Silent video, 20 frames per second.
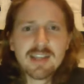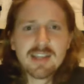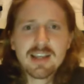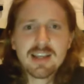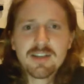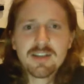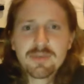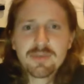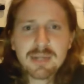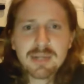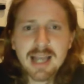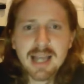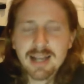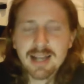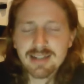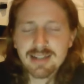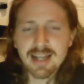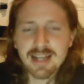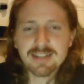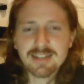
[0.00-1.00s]
If we
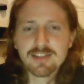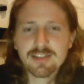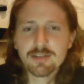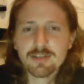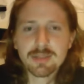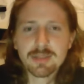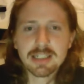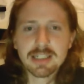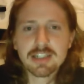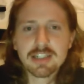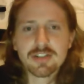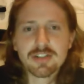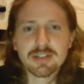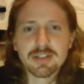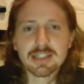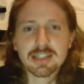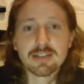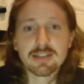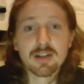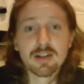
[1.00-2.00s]
hadn't had so many
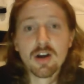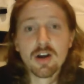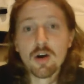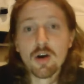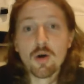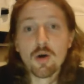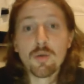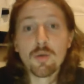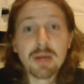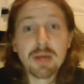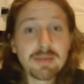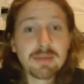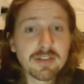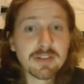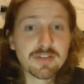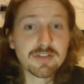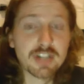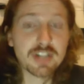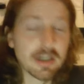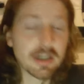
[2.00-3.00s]
injuries, or maybe
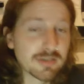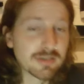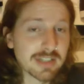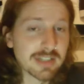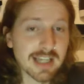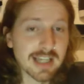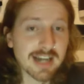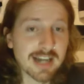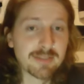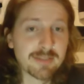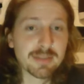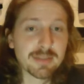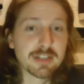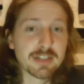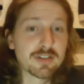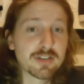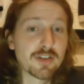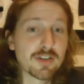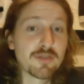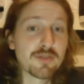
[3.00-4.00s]
if Chelsea hadn't been
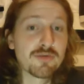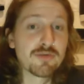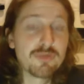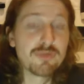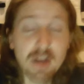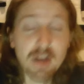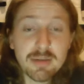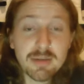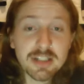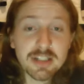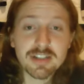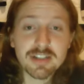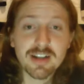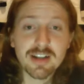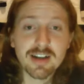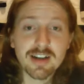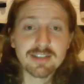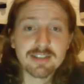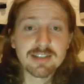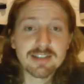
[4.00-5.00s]
so rubbish
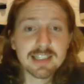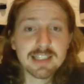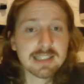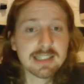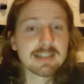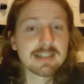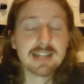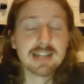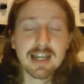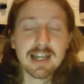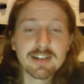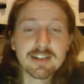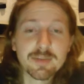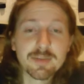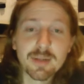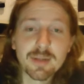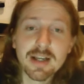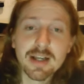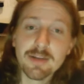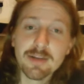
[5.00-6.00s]
last season and had to
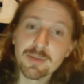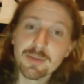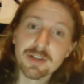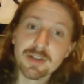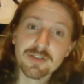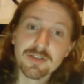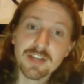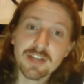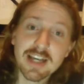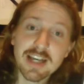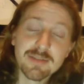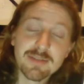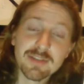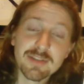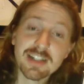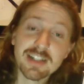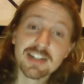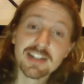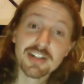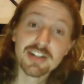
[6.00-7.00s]
play a bit of game
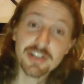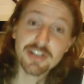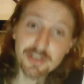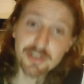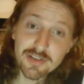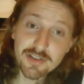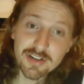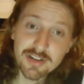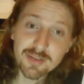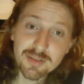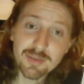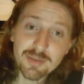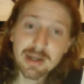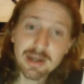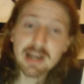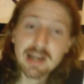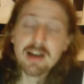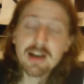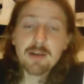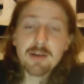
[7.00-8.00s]
in Europe,
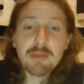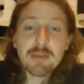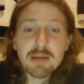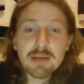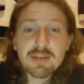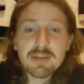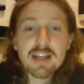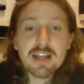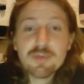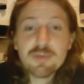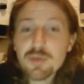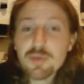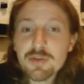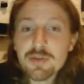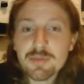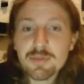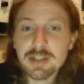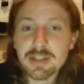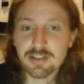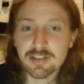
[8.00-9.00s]
maybe they
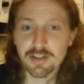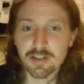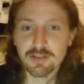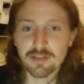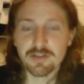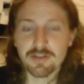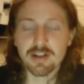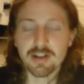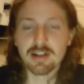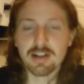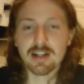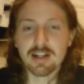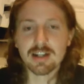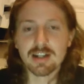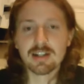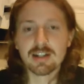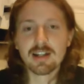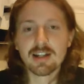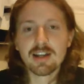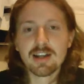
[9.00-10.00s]
wouldn't be so far
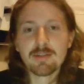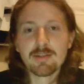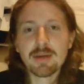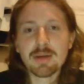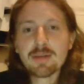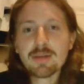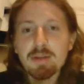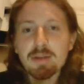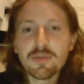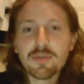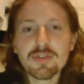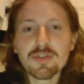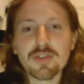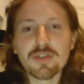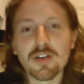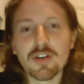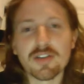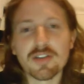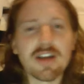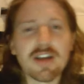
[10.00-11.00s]
ahead. Maybe they wouldn't have
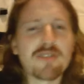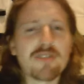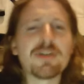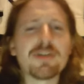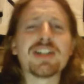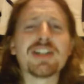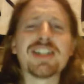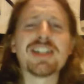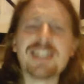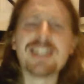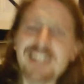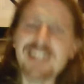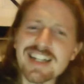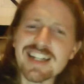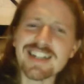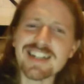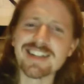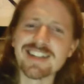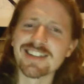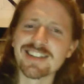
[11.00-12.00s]
gone on that ridiculous
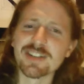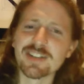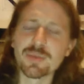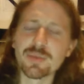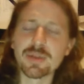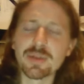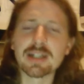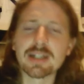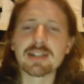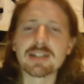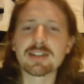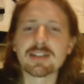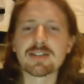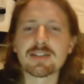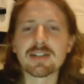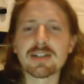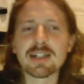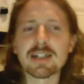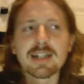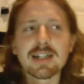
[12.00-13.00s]
ridiculous winning
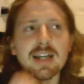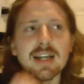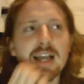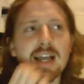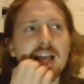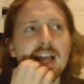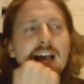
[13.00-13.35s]
streak.